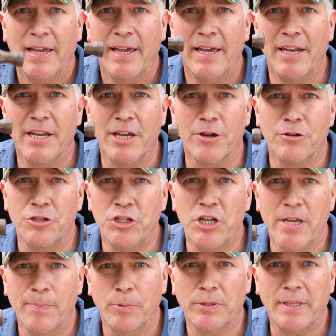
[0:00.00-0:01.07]
hitting your
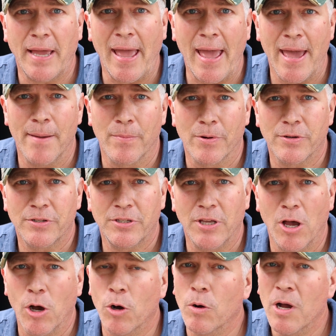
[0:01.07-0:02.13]
Jeep with the hammer.
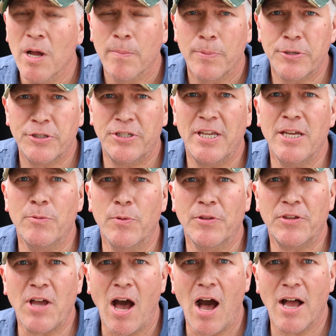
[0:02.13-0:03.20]
So proceed
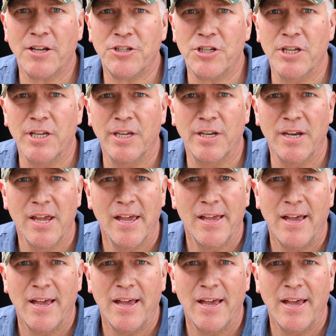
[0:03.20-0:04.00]
with caution.